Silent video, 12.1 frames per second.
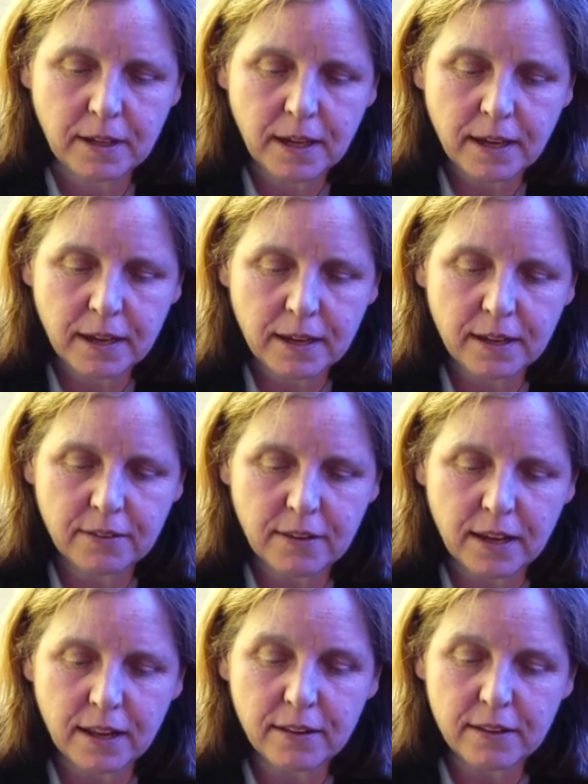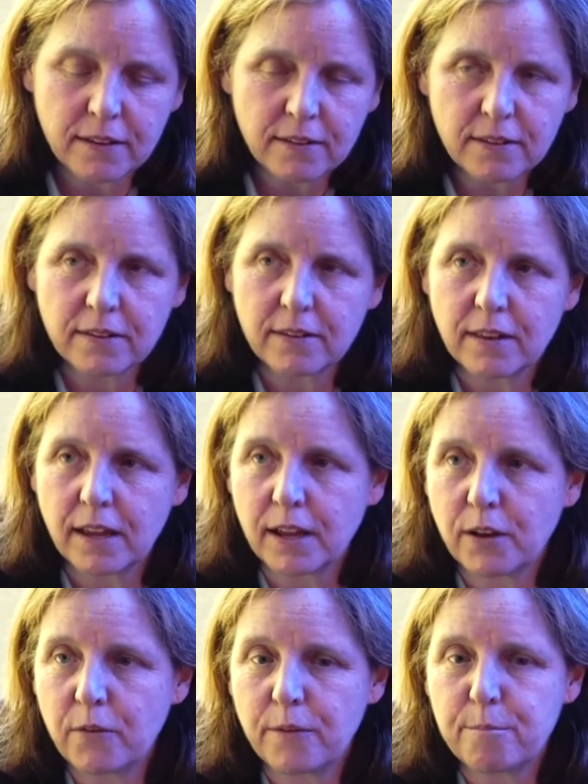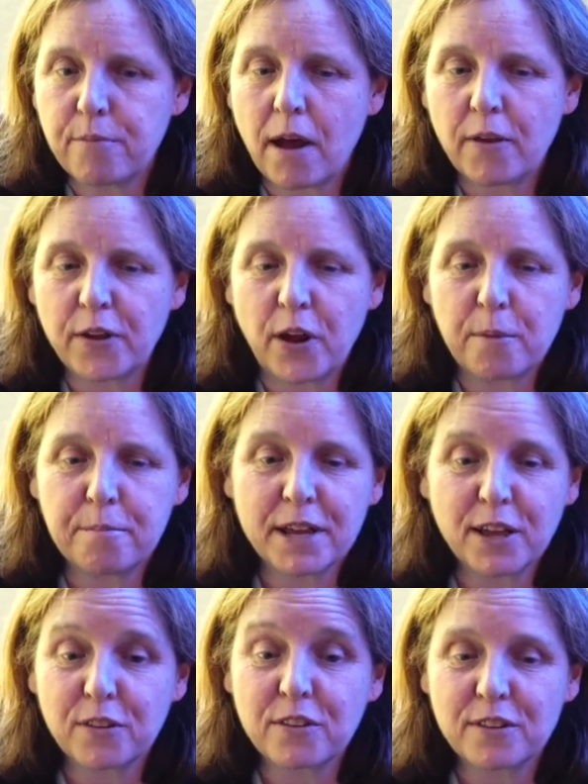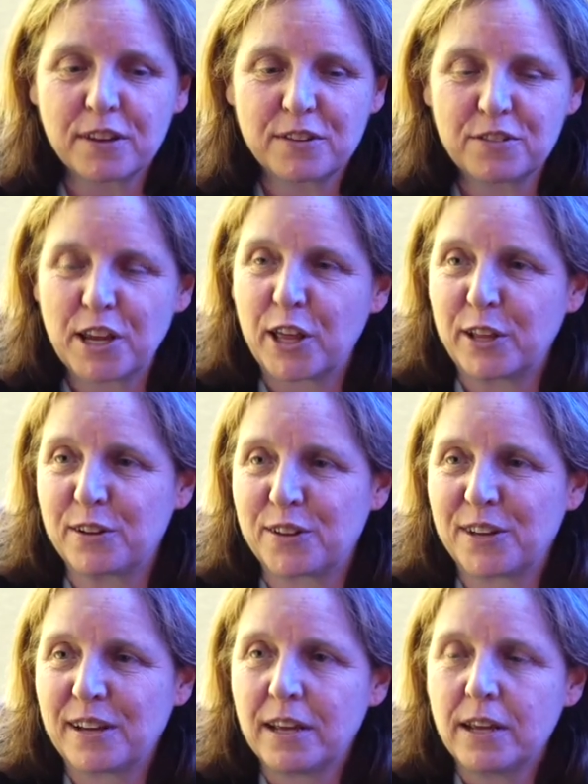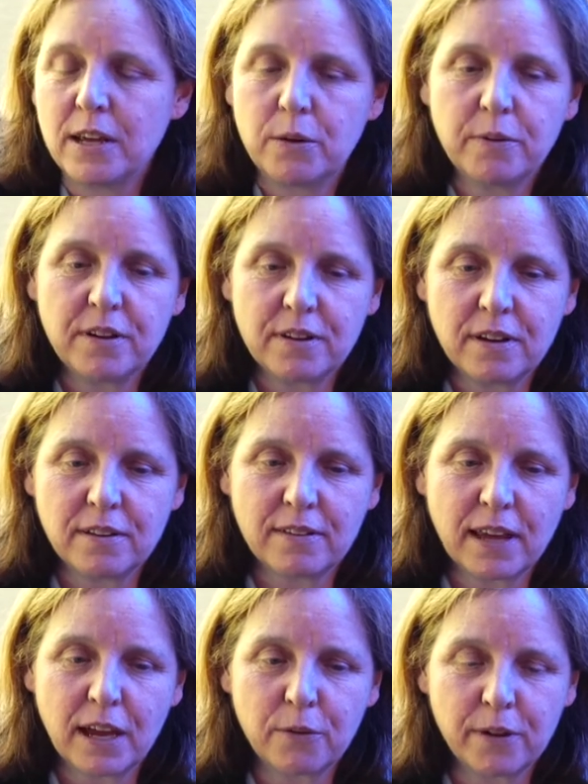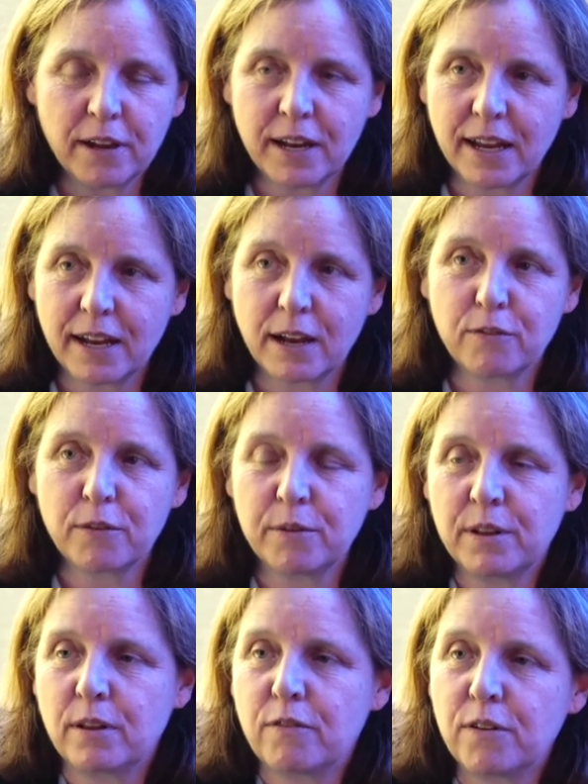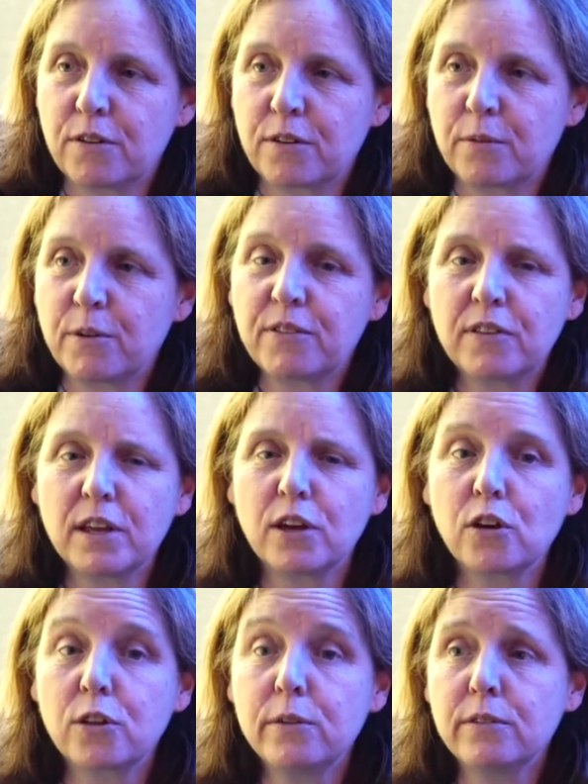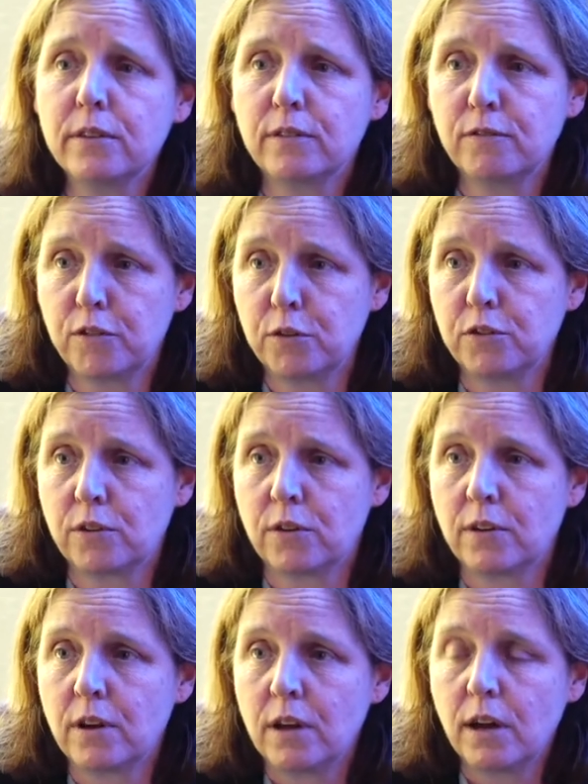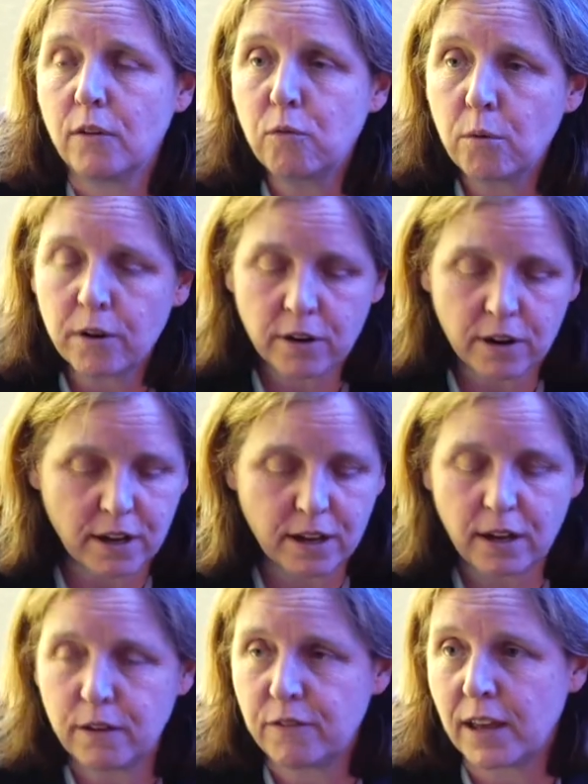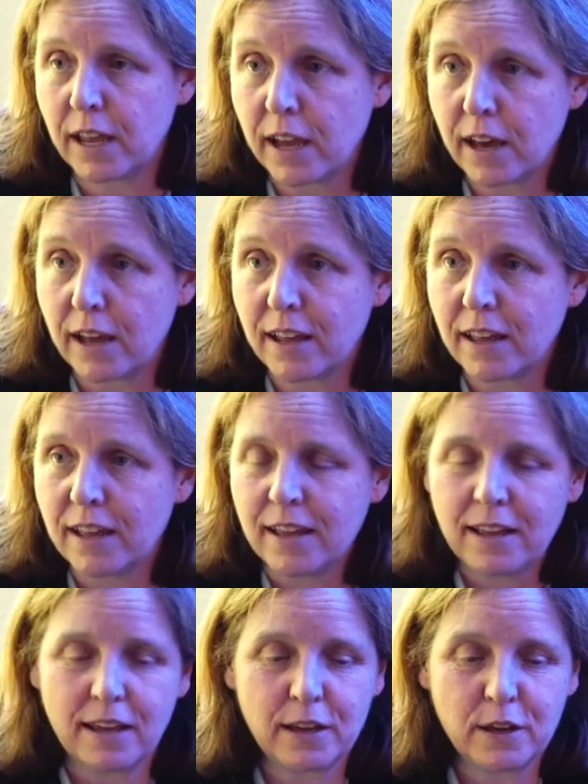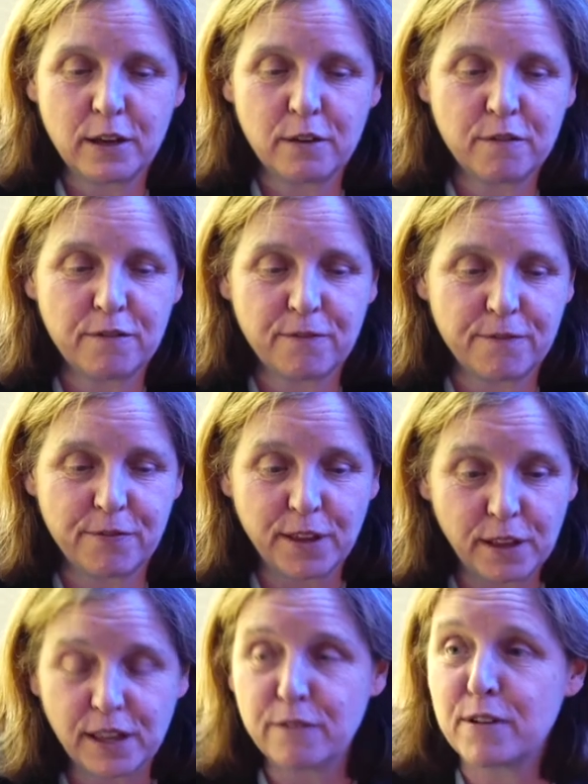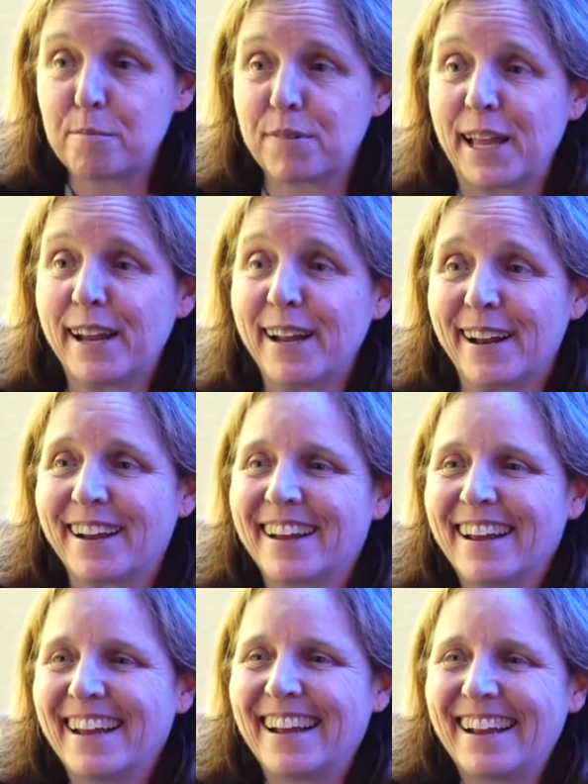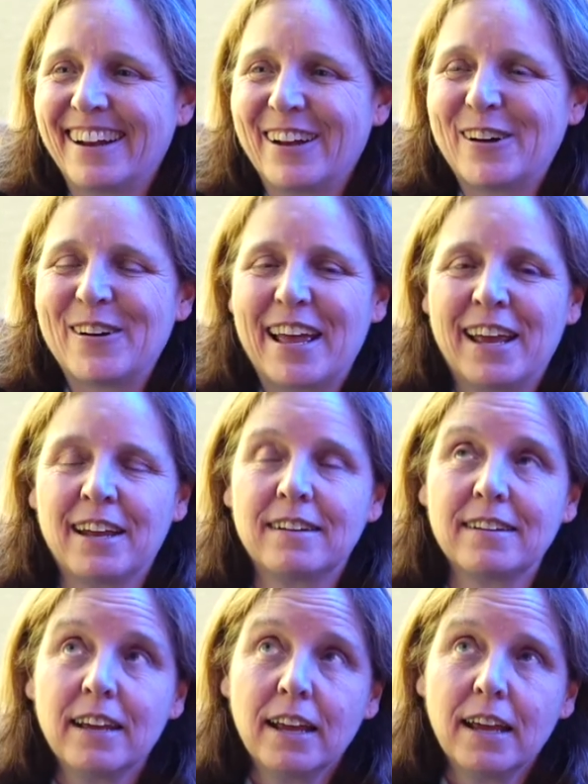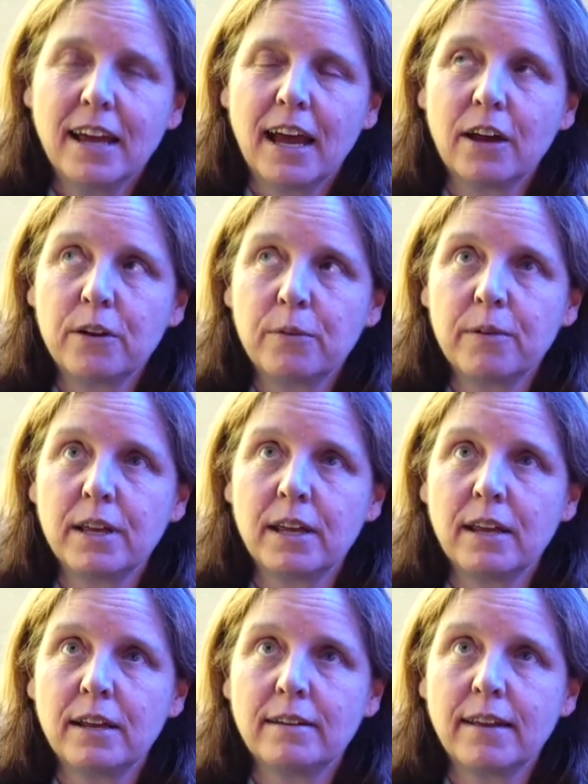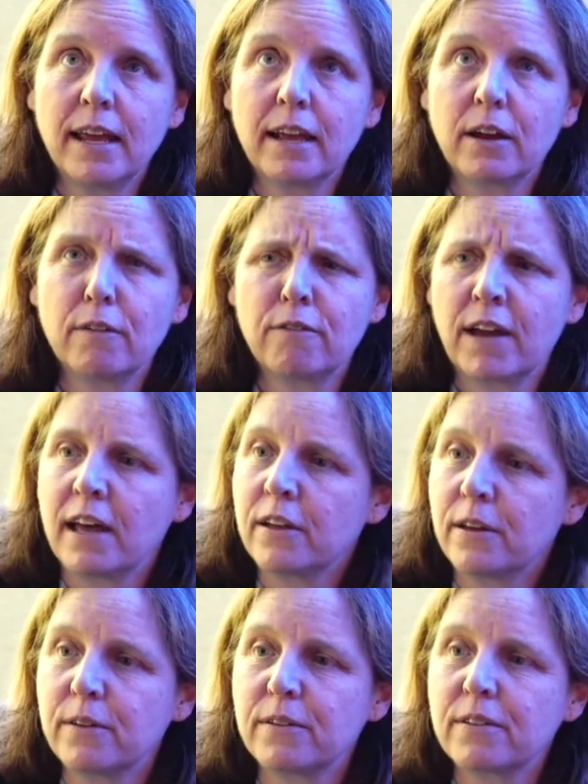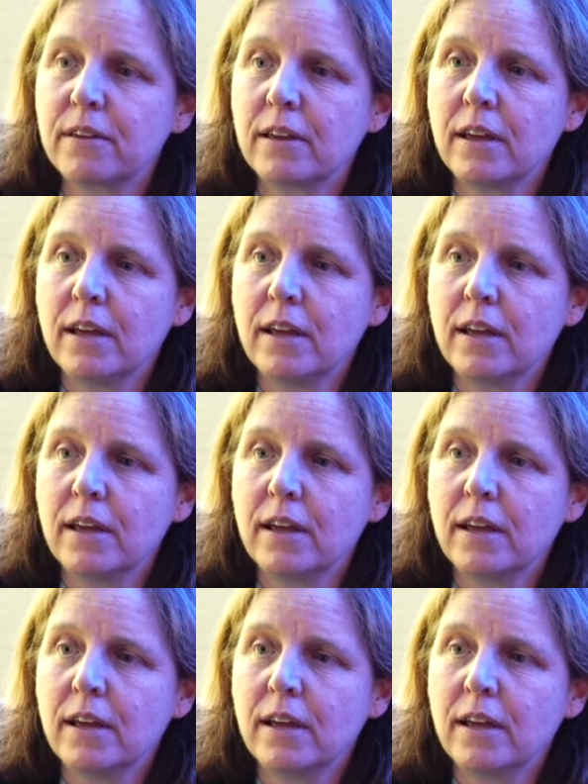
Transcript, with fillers: Yeah, it's it this is like probably our biggest challenge, which is how are we going to get everyone in the future? What's the inclusive future of work, of AI, of a living planet? You know, and how do we take our values,